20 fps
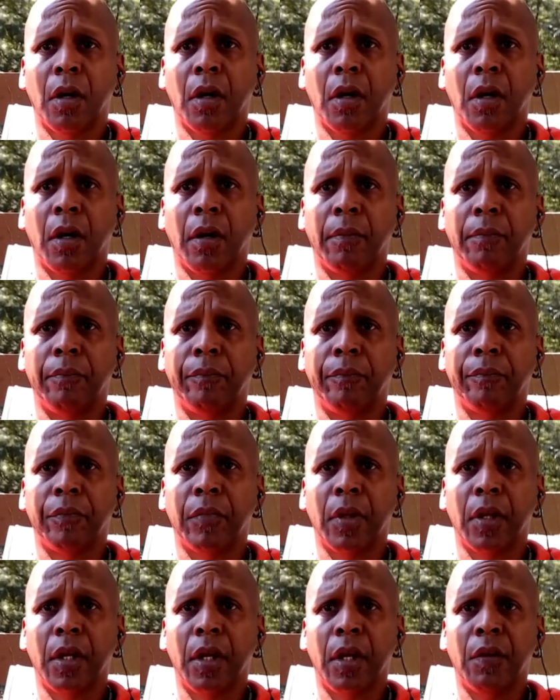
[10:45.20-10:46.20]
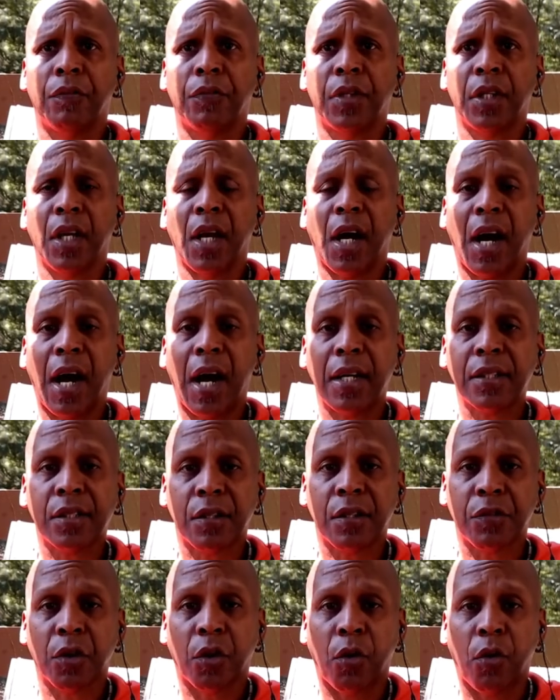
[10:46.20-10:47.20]
um, if the odds
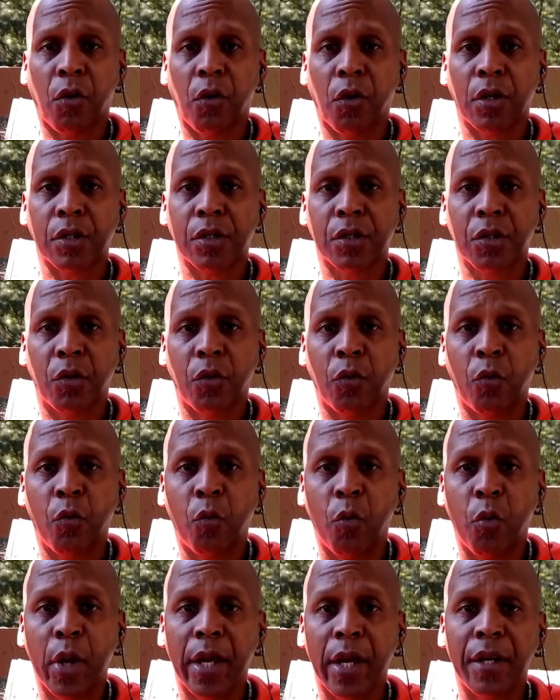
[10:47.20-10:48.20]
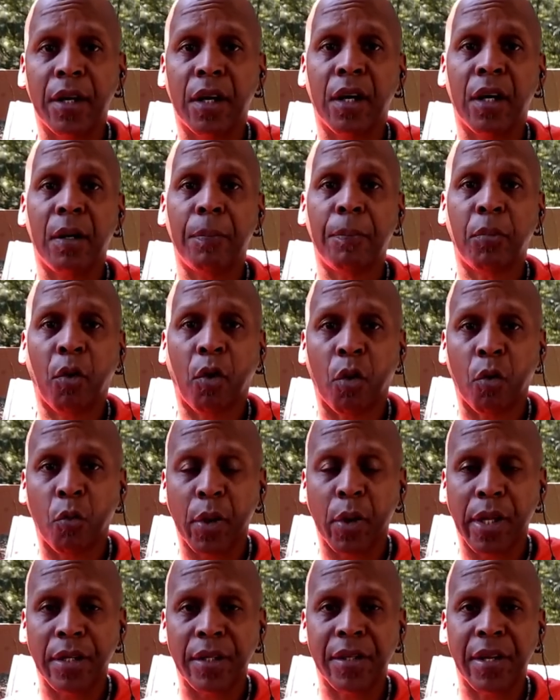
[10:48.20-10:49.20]
of the horse went up or
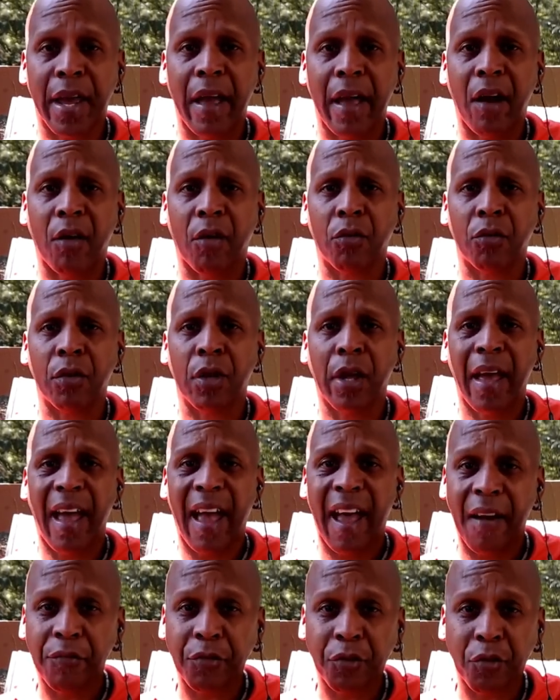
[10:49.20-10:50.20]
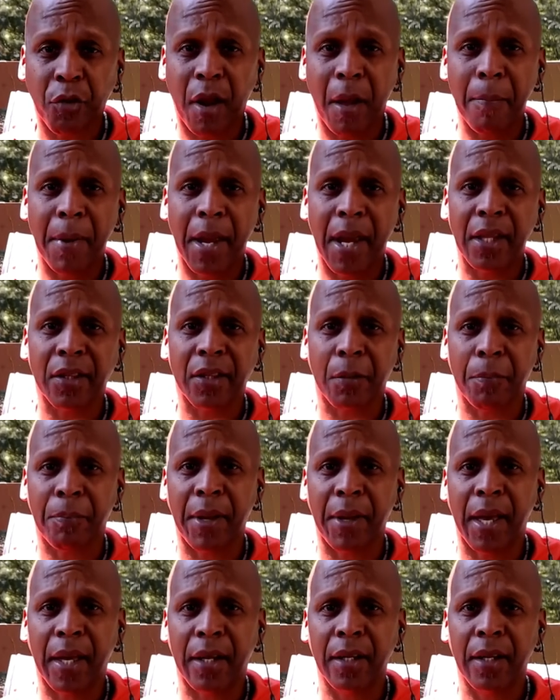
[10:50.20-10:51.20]
went down after I made the
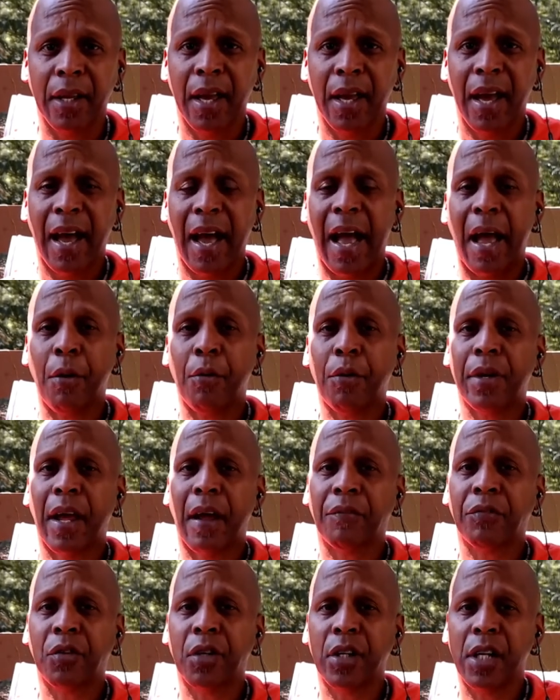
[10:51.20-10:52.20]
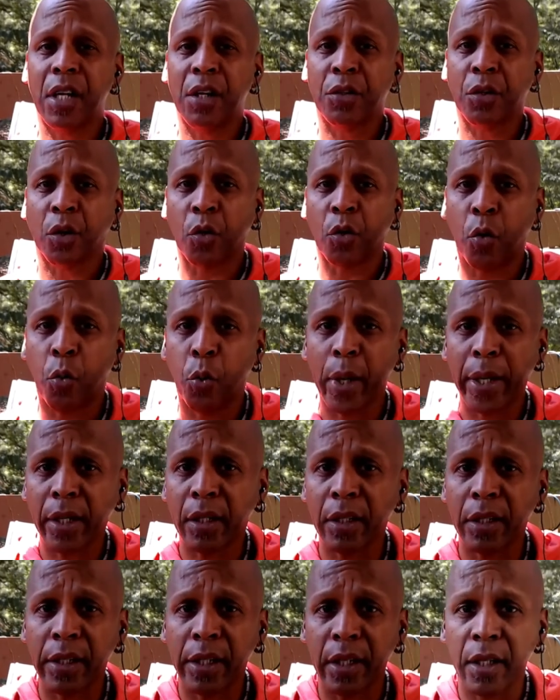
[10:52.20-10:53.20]
bet, I would have to either
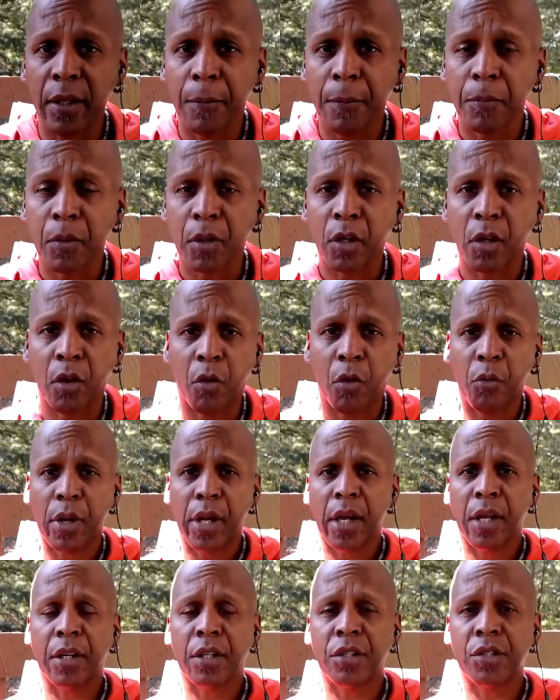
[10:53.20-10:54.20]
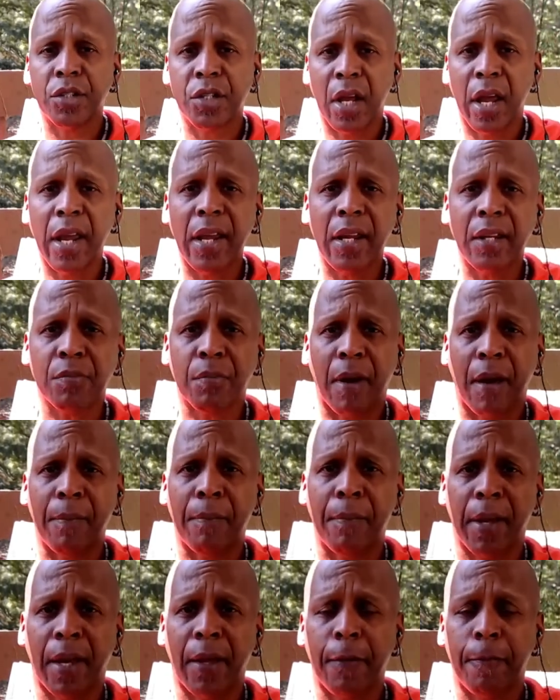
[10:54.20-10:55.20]
quickly go in and change my
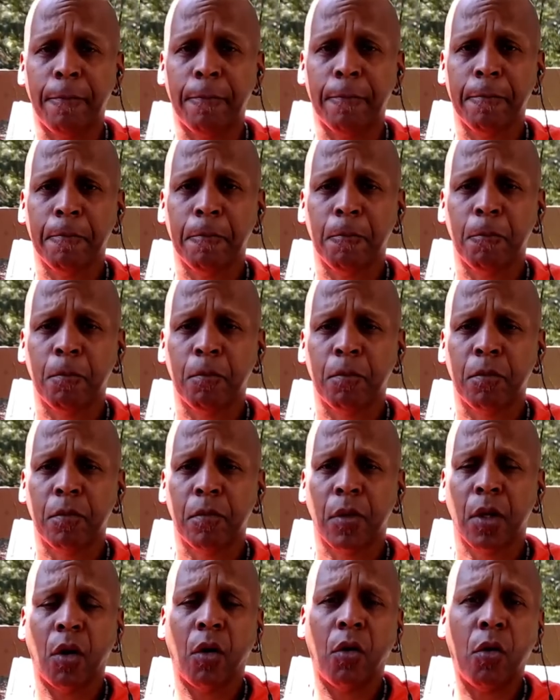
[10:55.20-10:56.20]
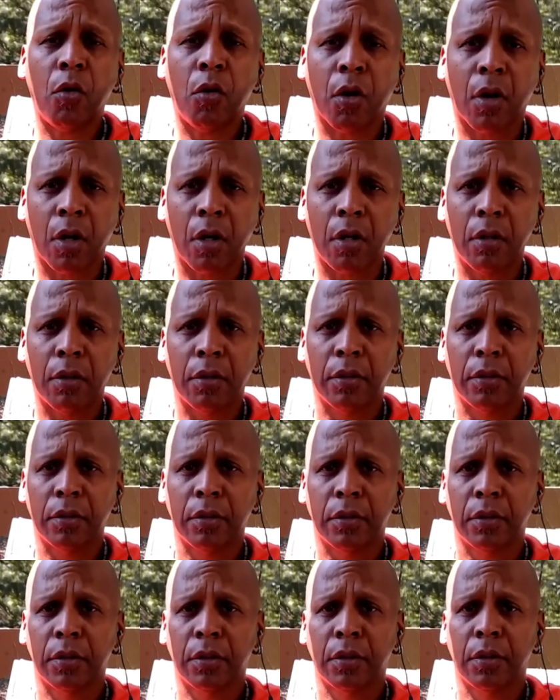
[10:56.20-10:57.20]
bet or
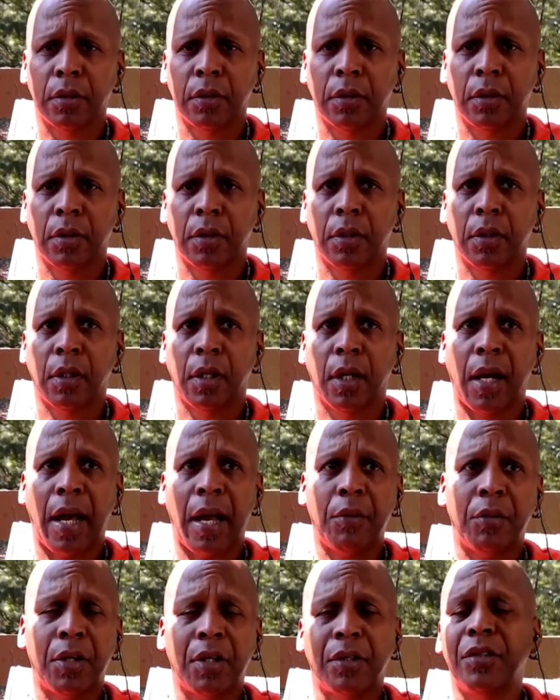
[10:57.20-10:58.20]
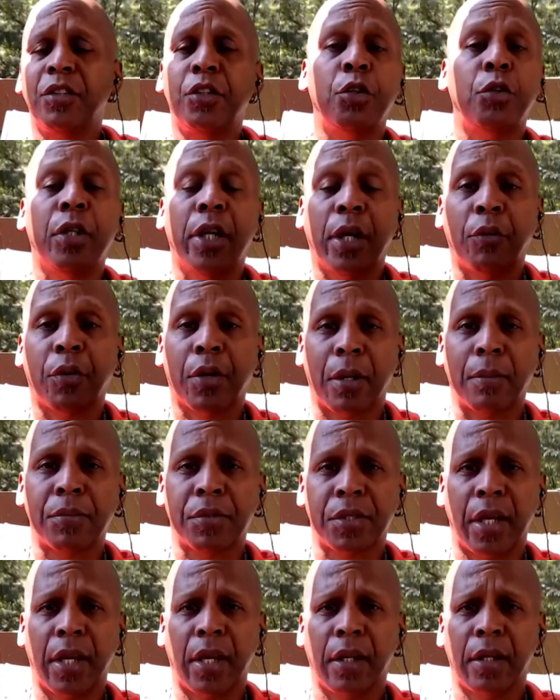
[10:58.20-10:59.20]
I would, you get what I'm
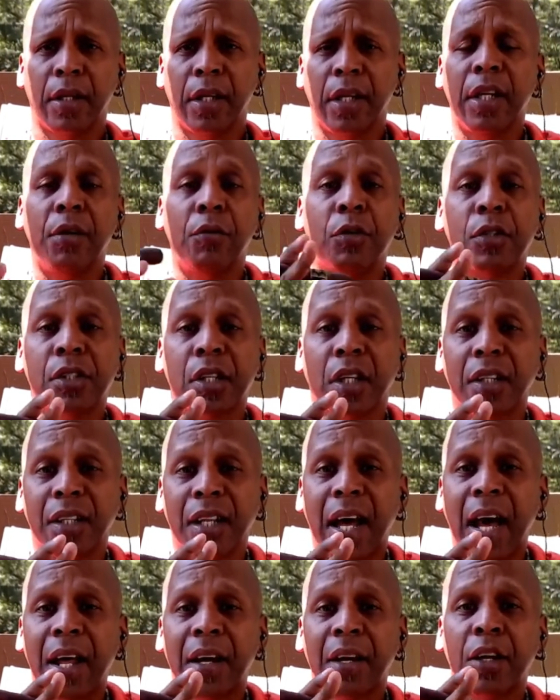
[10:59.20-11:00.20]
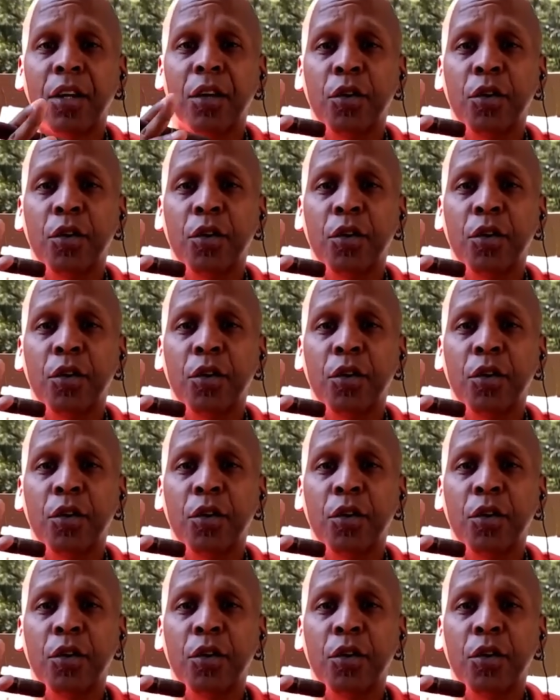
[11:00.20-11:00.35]
saying. It was a lot of